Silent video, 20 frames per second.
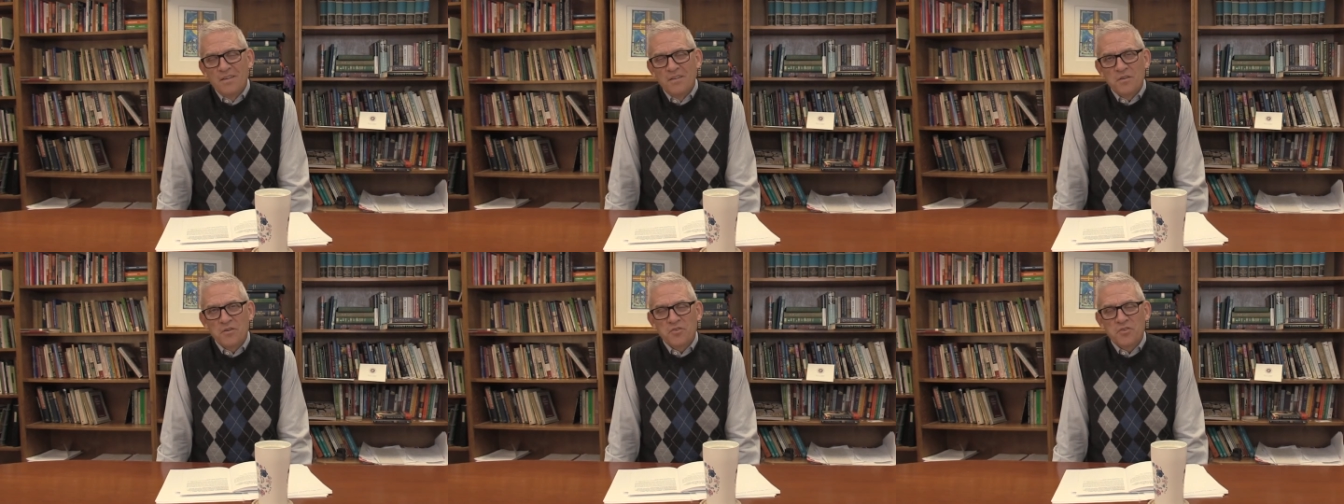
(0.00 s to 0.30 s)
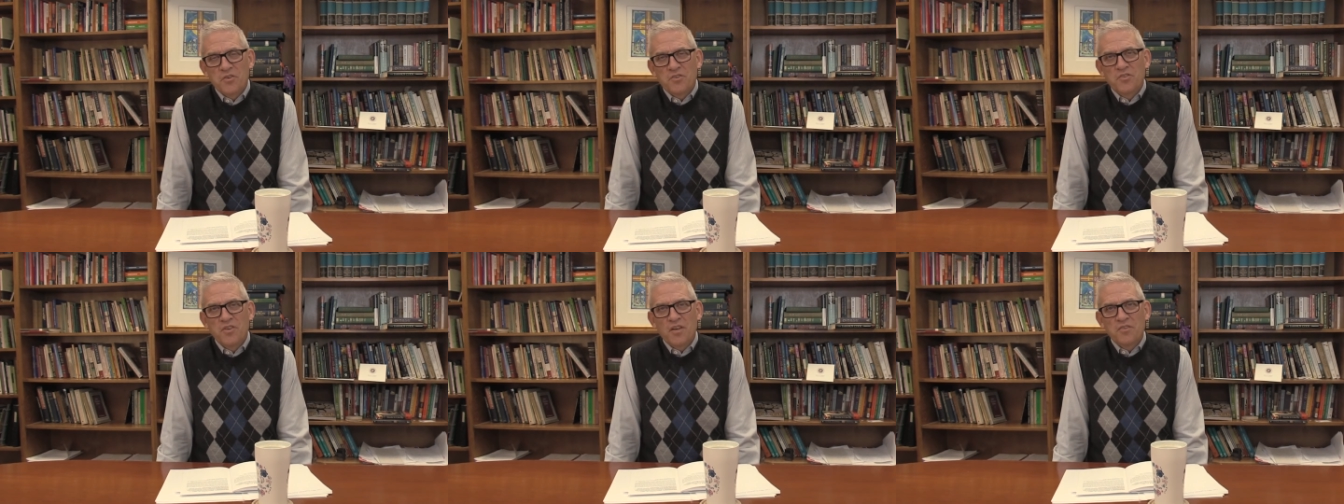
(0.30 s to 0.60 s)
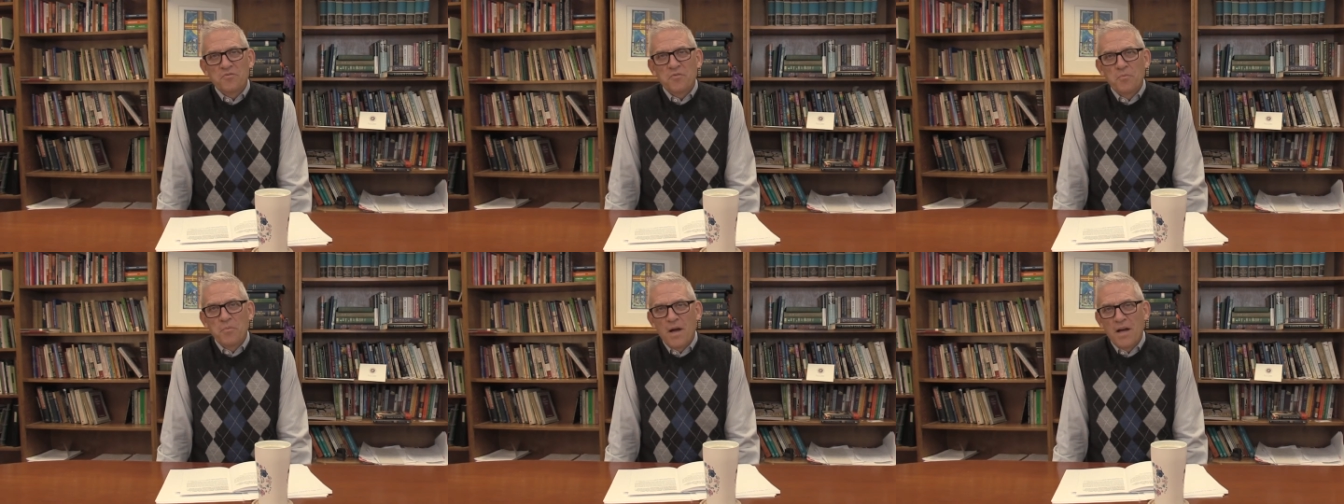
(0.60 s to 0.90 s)
their
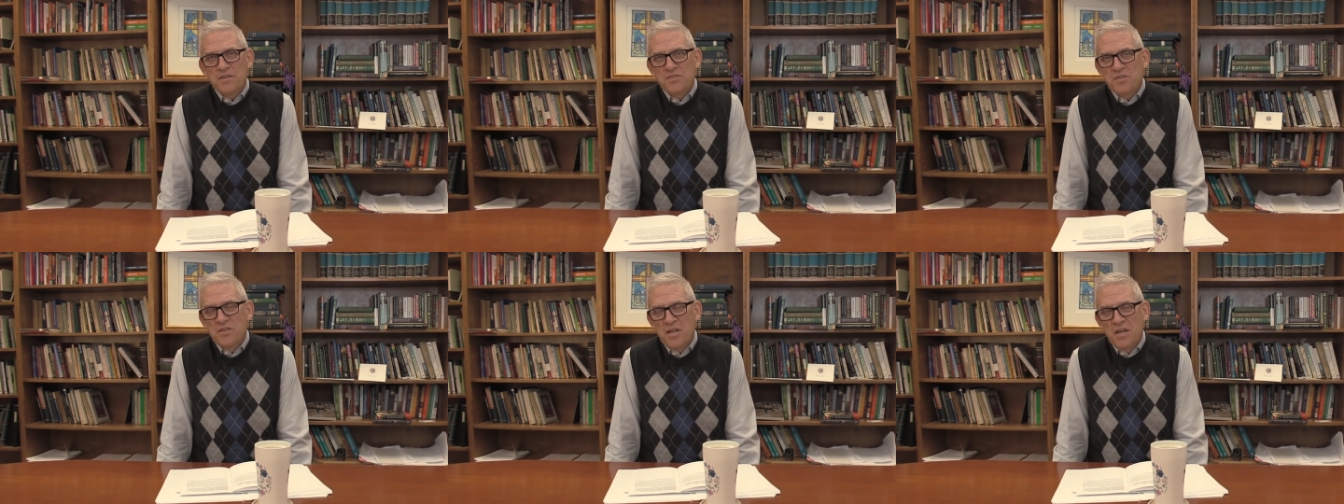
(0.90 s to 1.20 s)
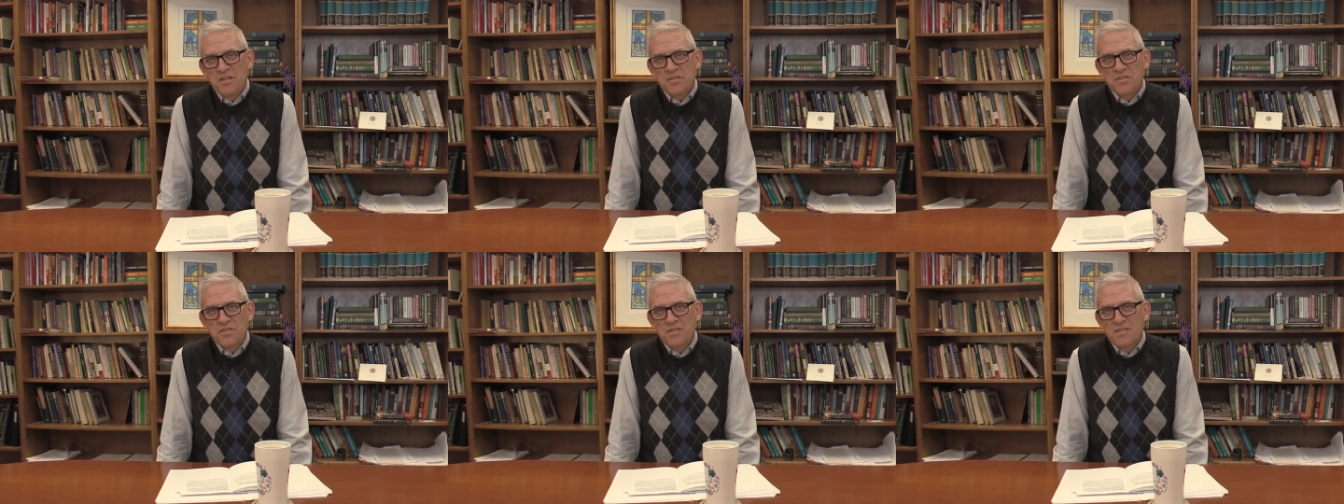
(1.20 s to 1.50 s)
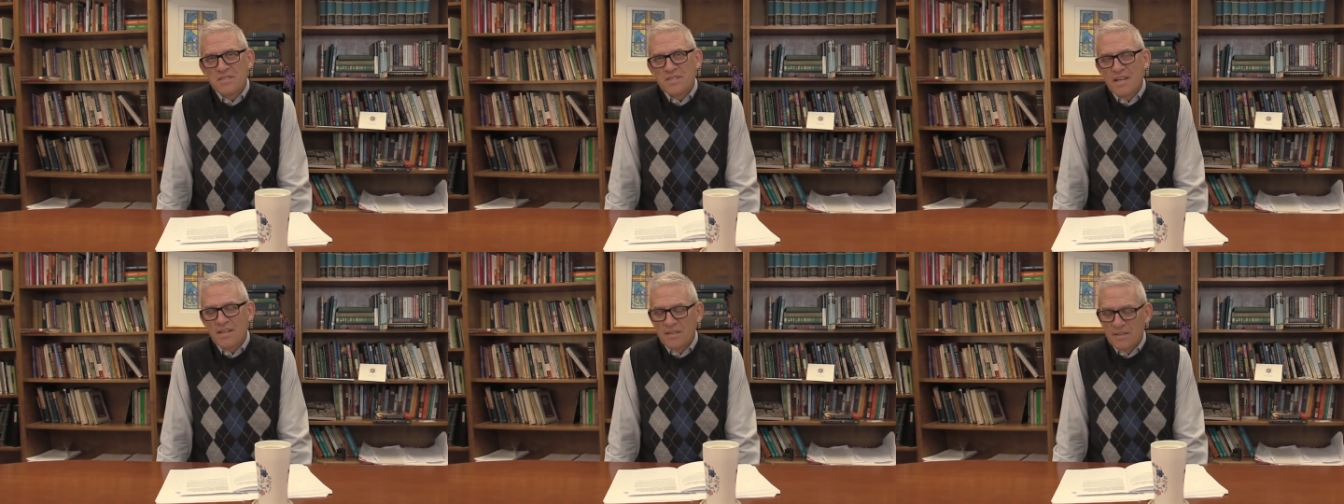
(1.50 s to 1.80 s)
successful
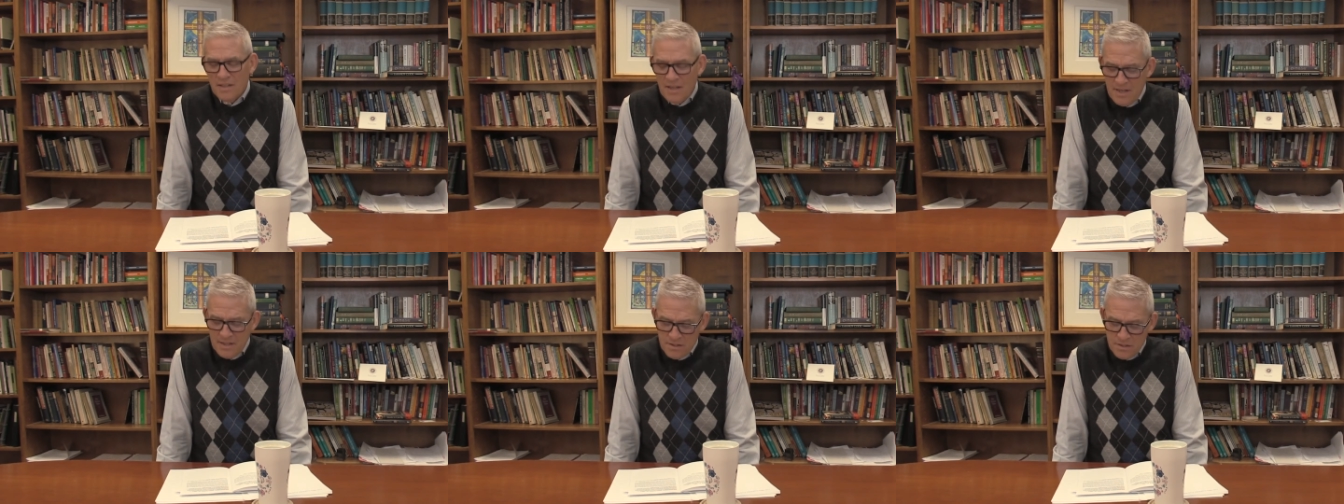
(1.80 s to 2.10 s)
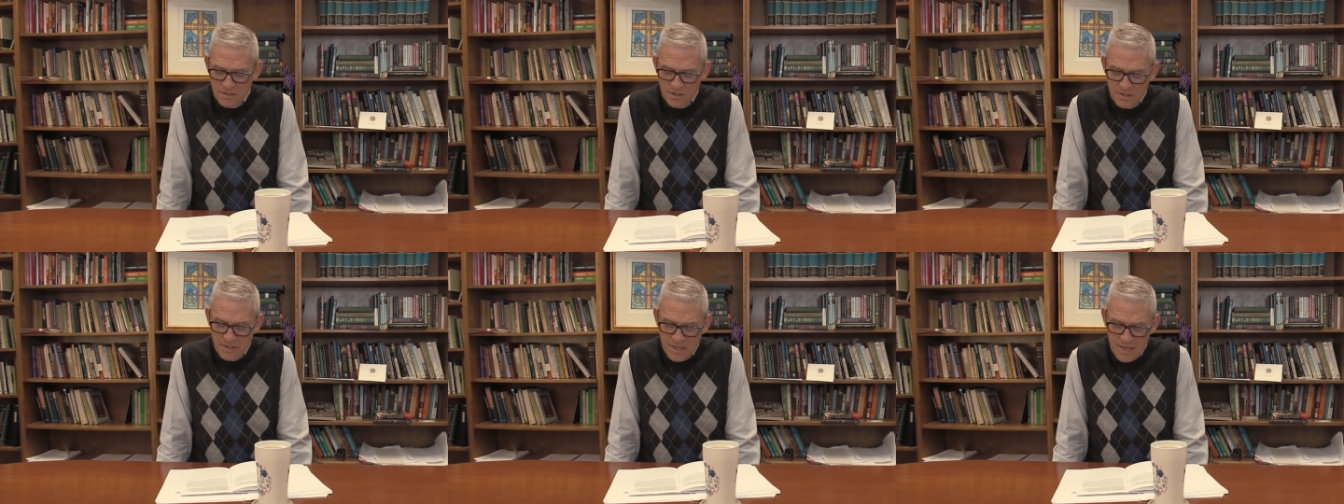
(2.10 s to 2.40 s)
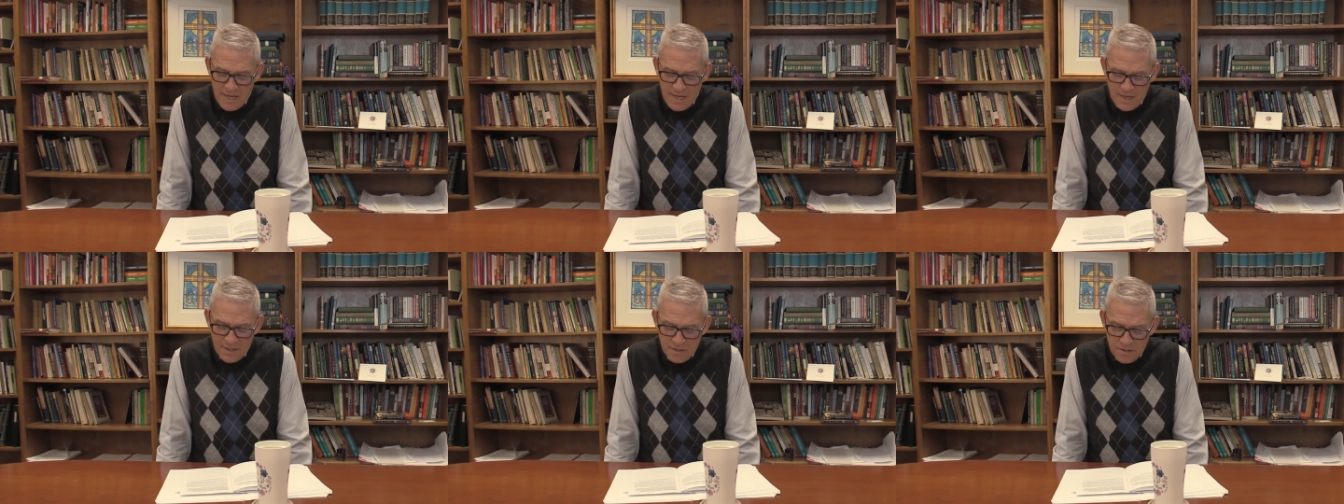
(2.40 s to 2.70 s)
machinations, had led to
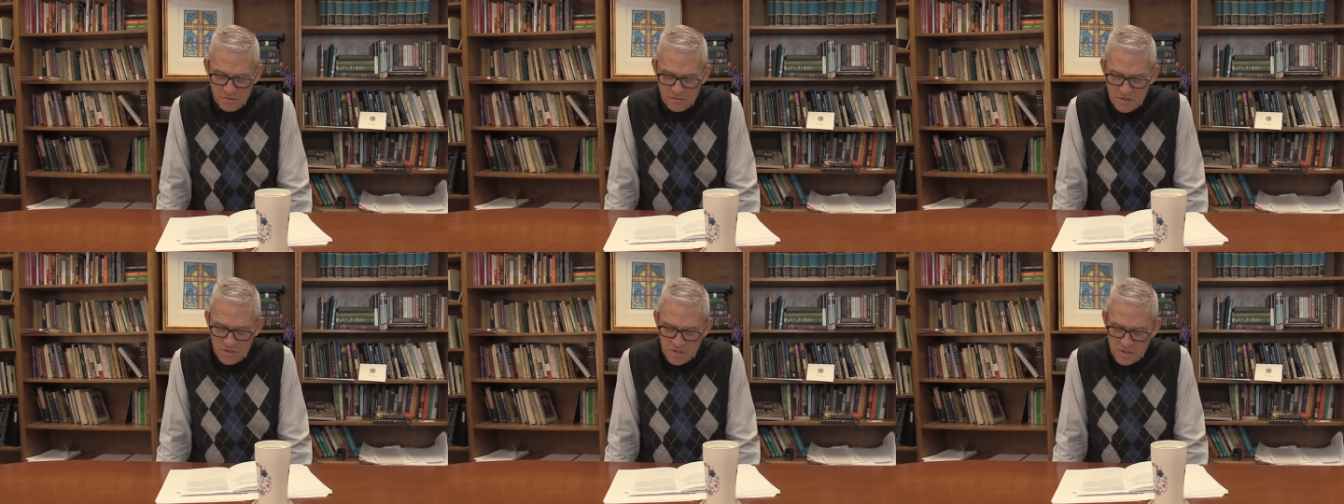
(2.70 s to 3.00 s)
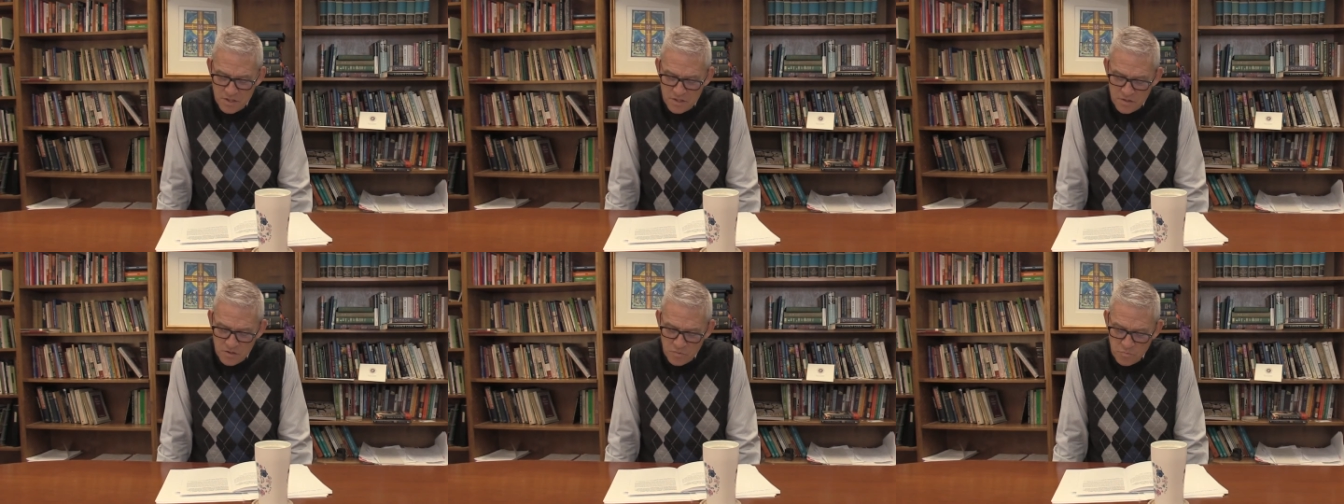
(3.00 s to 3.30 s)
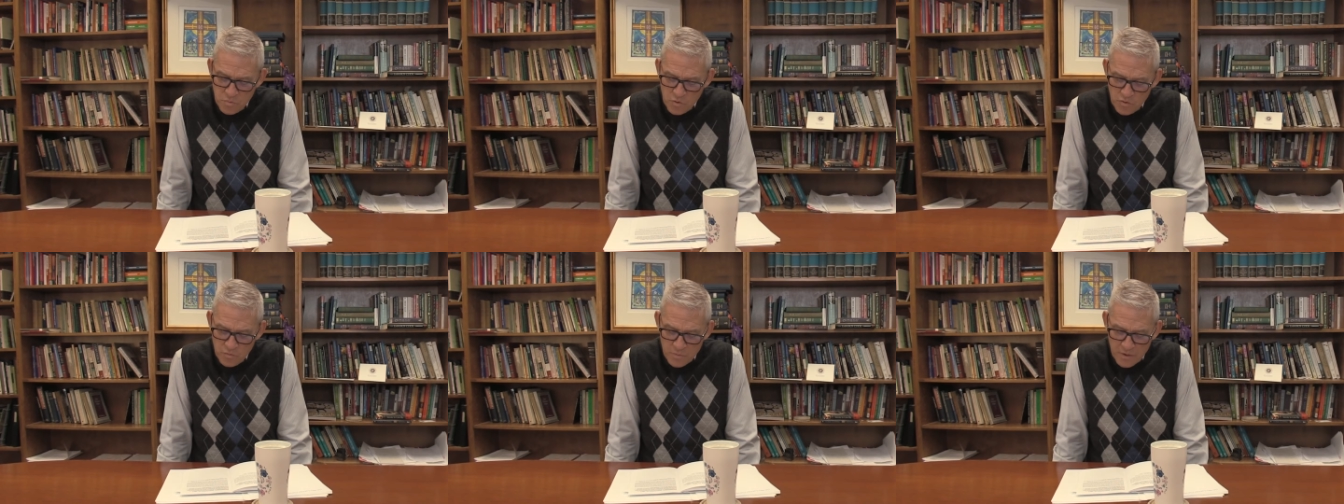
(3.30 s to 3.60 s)
the end of the
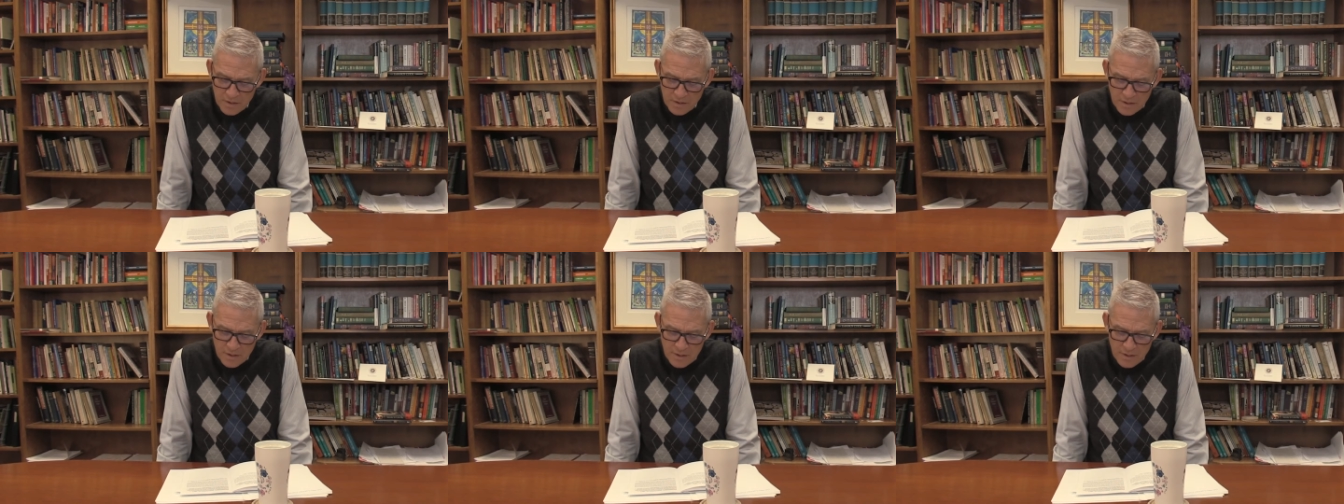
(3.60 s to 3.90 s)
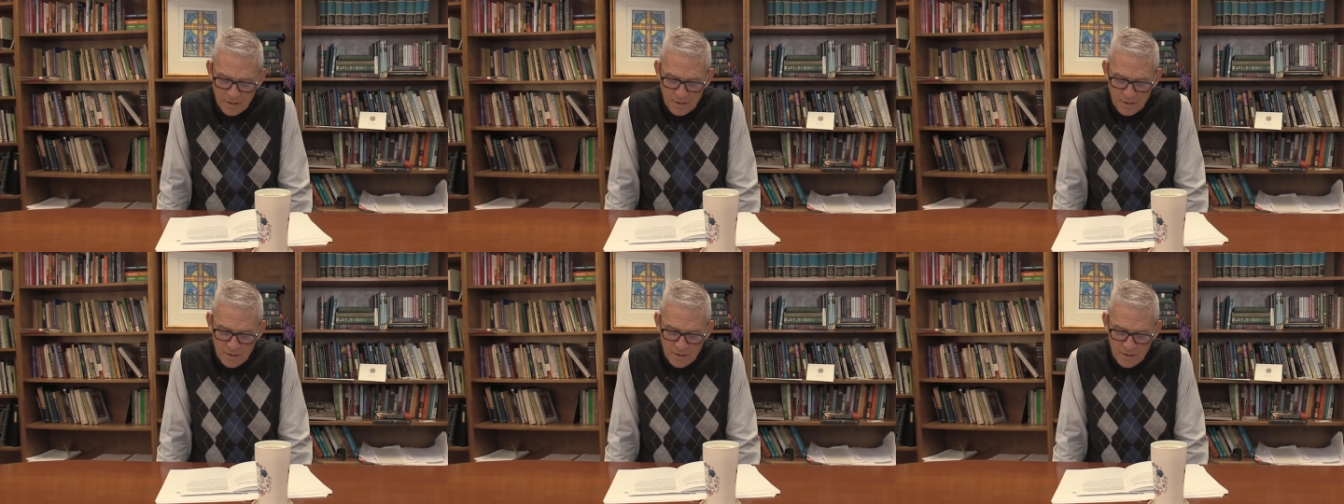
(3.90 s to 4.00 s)
Jesus movement